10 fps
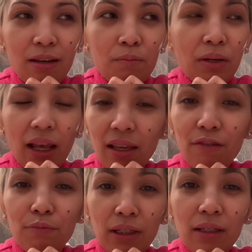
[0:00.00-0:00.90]
But I
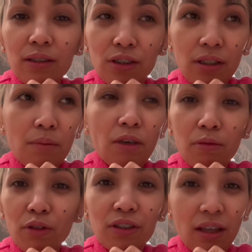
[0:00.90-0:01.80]
have been in the gym
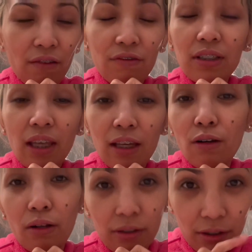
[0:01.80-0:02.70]
almost every day
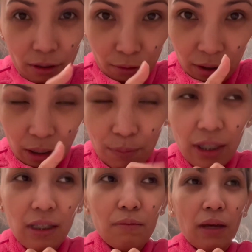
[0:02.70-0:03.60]
also. Keep that
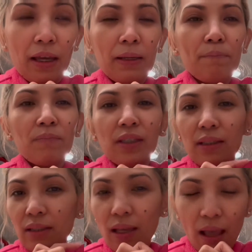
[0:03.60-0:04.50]
in mind.
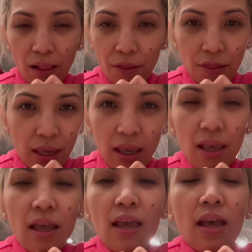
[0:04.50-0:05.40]
Eating healthy.
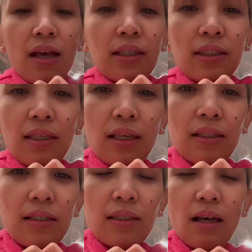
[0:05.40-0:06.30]

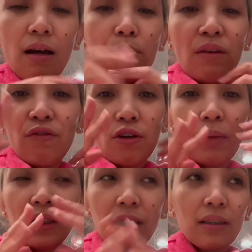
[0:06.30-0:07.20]
Since before my
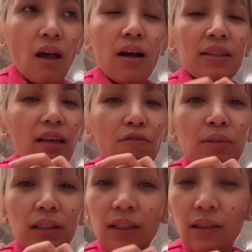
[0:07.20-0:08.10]
detox, I have
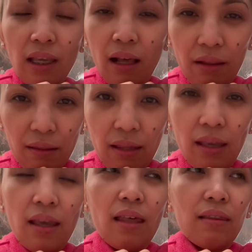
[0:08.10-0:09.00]
been eating healthy.
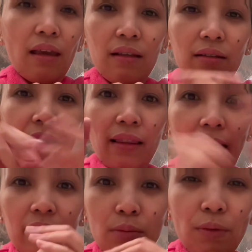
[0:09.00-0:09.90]
And then the
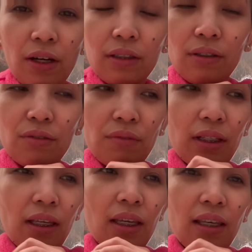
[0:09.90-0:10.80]
last part is really
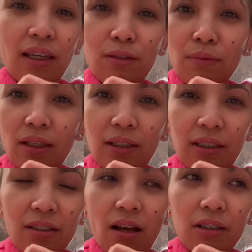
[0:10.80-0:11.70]
hitting it with the
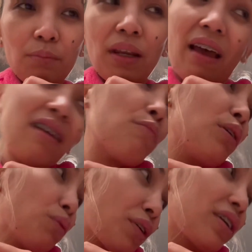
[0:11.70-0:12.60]
detox. But I have been
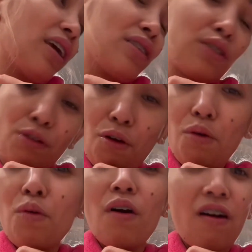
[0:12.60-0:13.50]
working
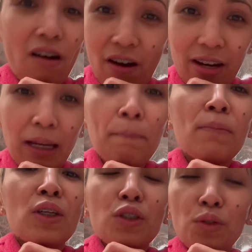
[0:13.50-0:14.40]
so hard.
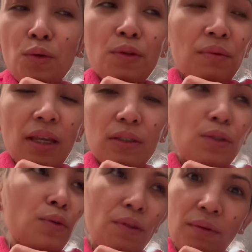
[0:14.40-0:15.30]
Two, three
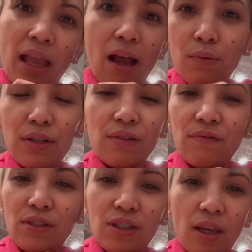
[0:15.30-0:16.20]
hours of the
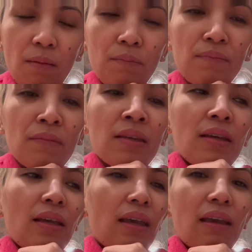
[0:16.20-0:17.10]
gym
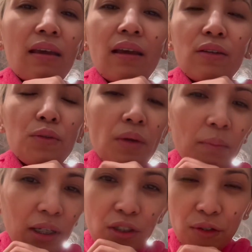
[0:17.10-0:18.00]
and doing
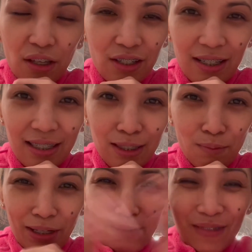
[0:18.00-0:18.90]
my stretches.
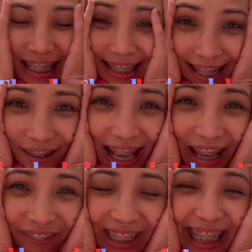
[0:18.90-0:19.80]
But I'm just so
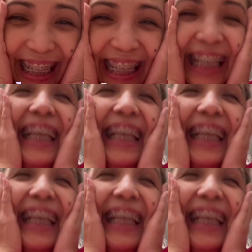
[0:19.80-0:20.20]
happy.